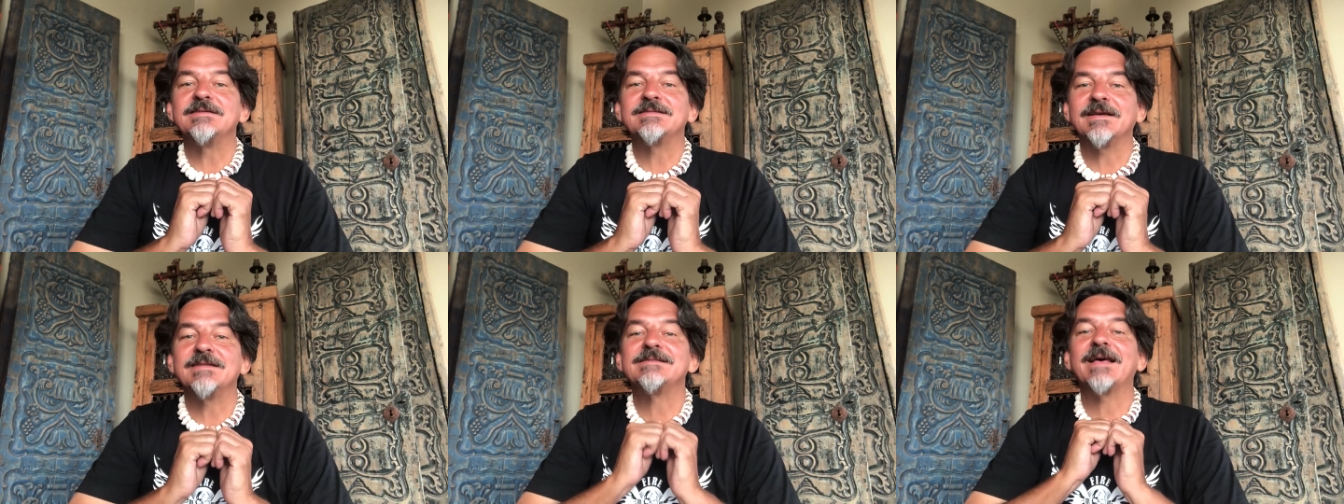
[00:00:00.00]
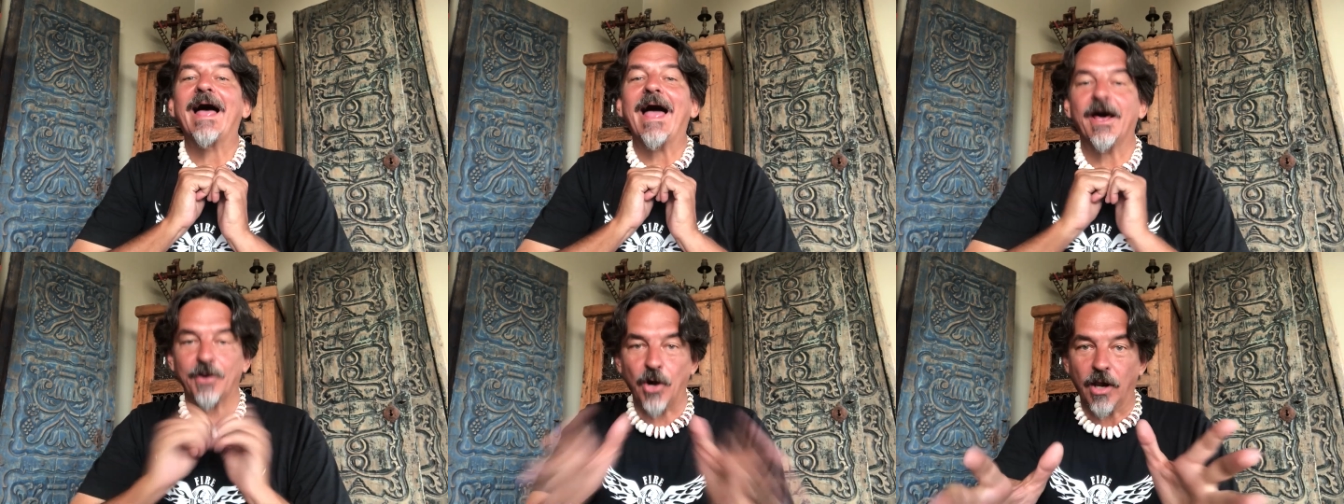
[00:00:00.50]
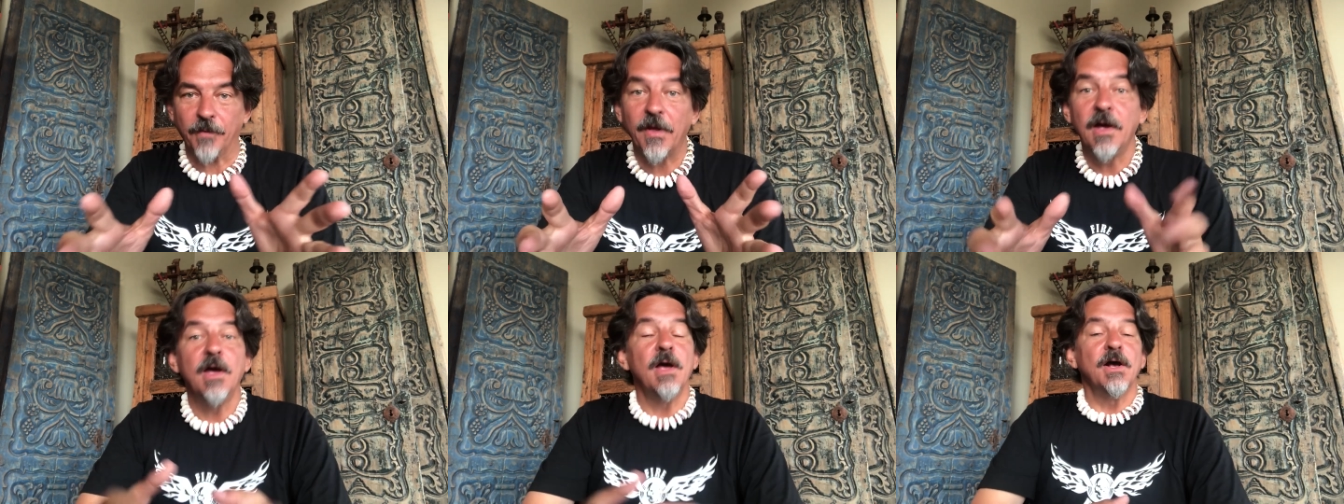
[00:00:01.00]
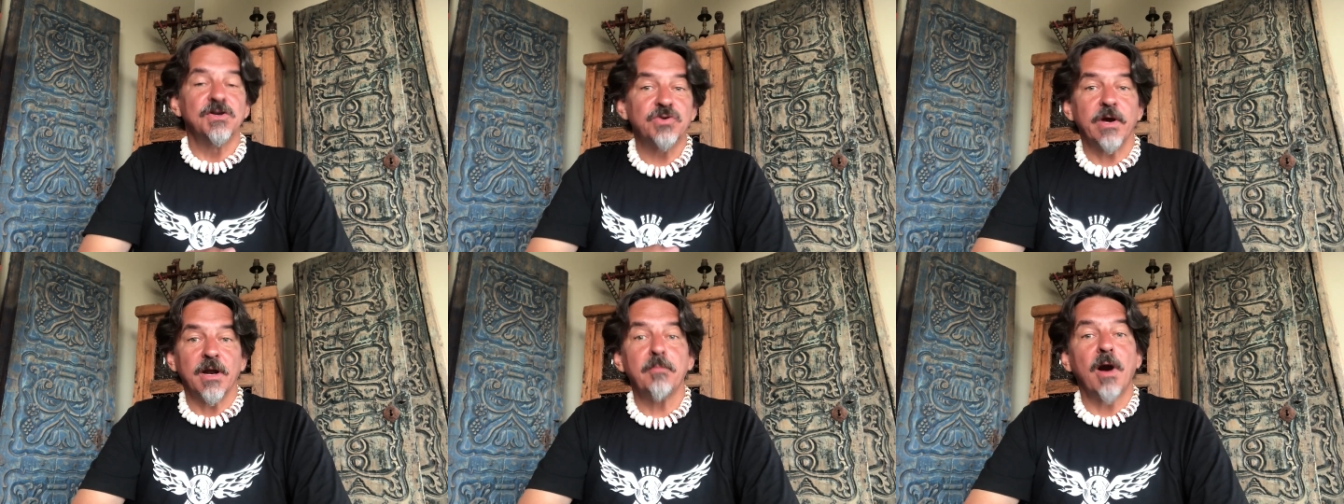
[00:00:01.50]
sense at all. So he
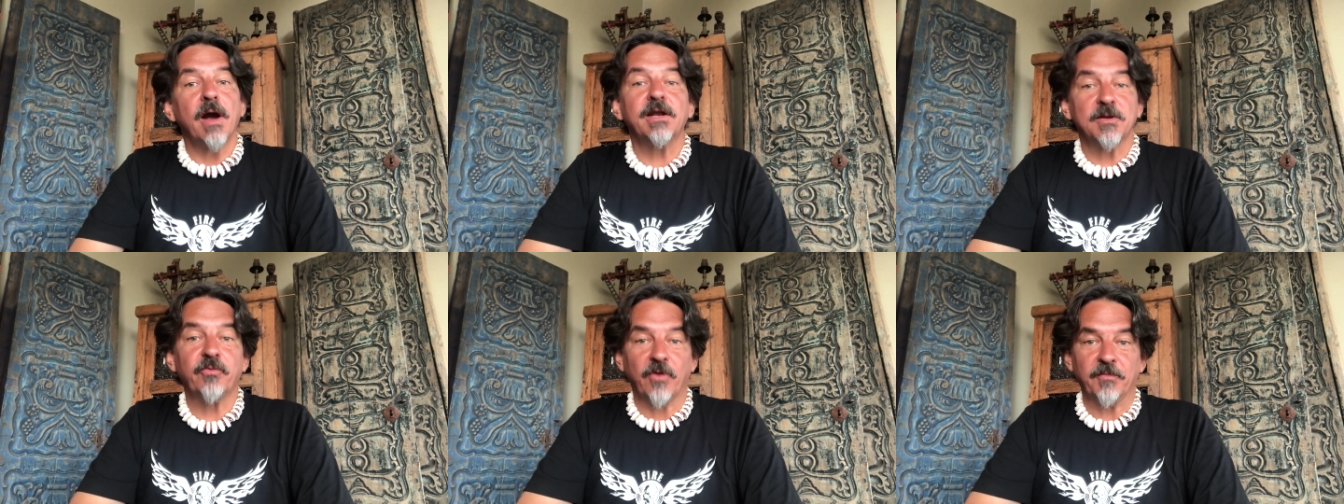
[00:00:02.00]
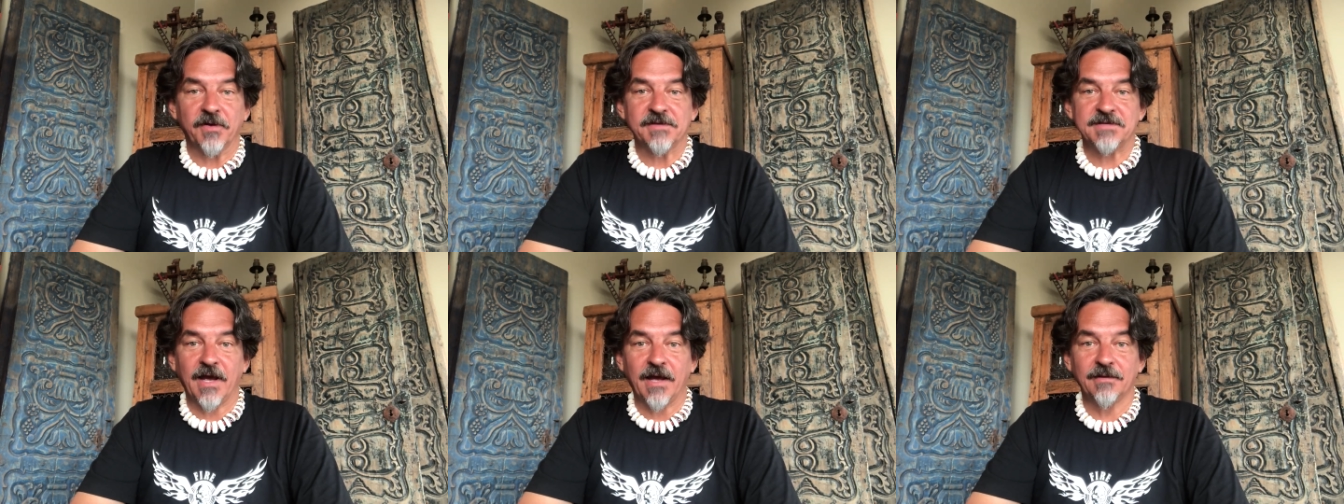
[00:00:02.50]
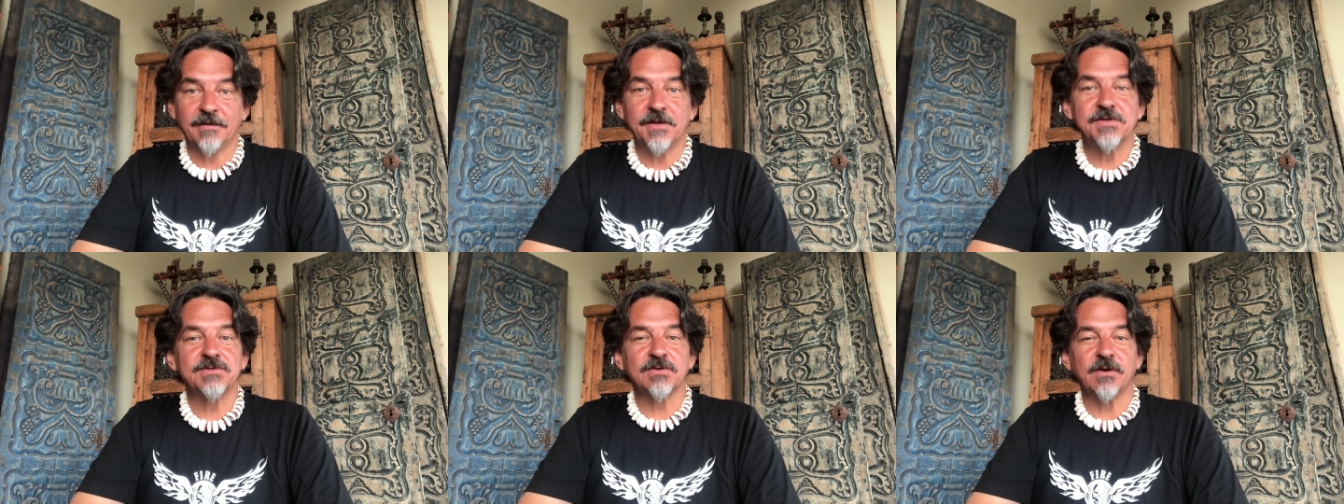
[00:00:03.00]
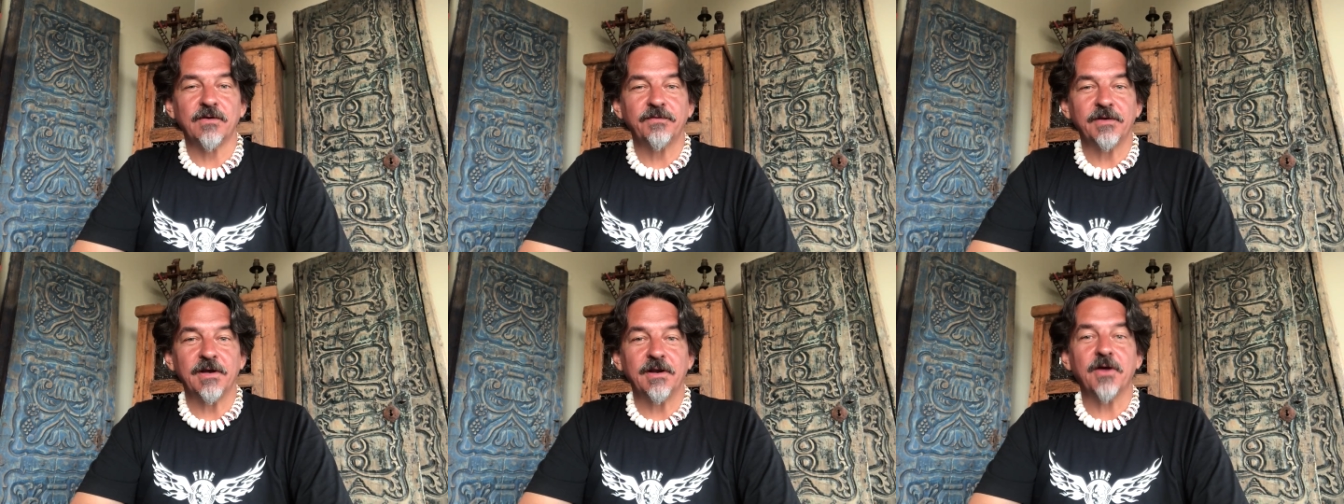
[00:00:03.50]
had a marketing problem at his hand that he
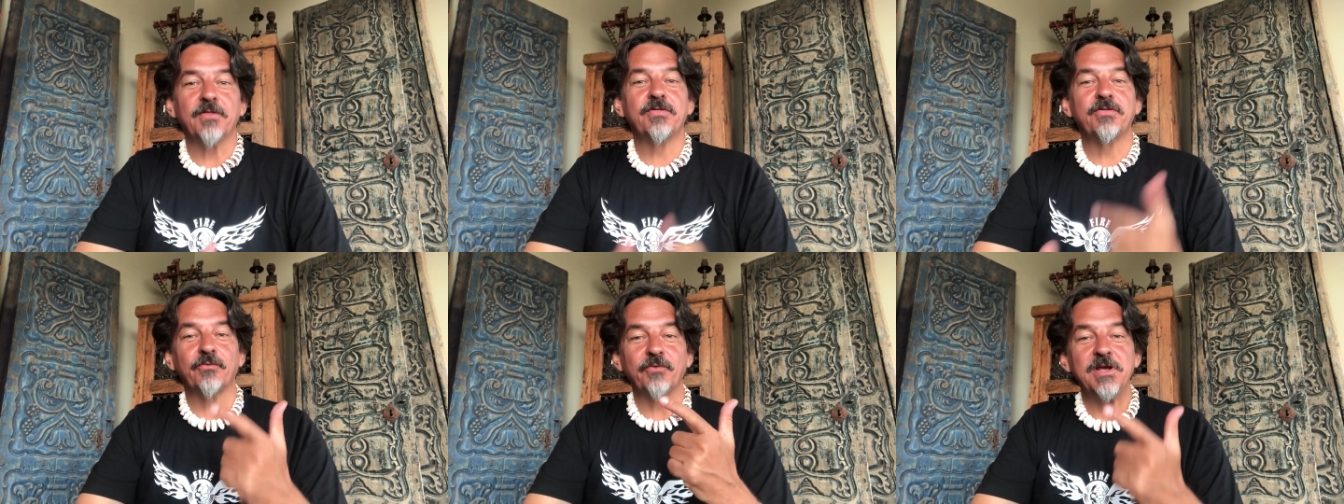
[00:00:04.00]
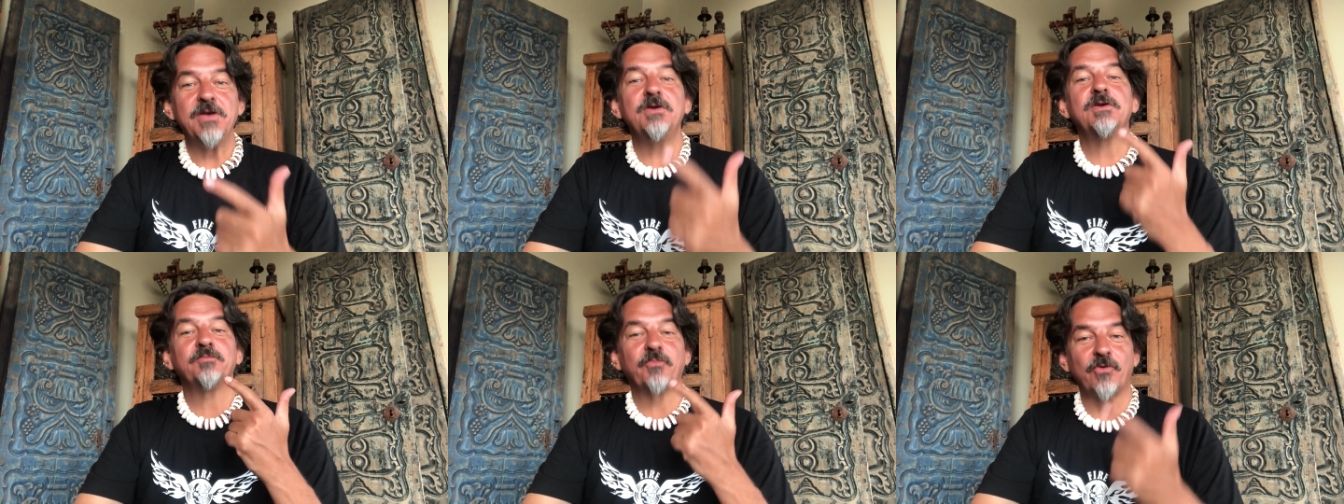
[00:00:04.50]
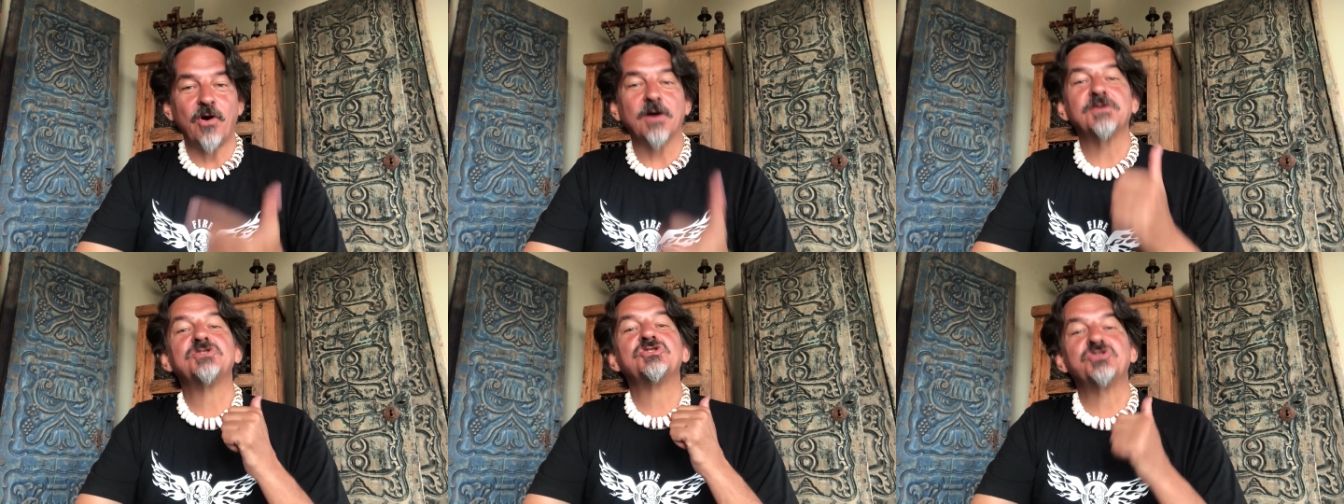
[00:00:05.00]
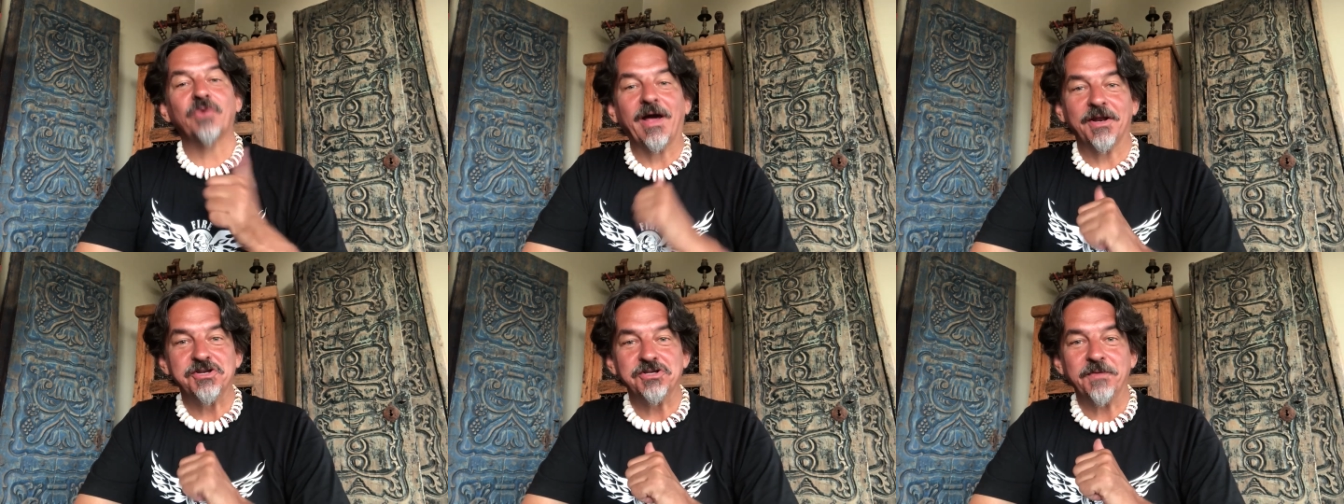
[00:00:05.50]
solved in a 3-pronged
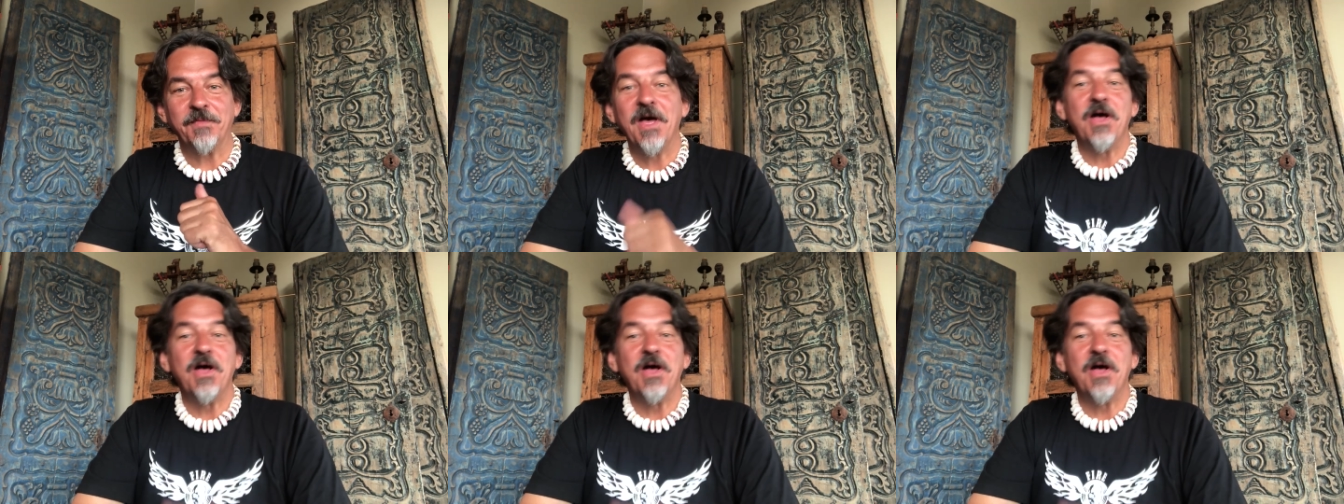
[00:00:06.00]
strategy.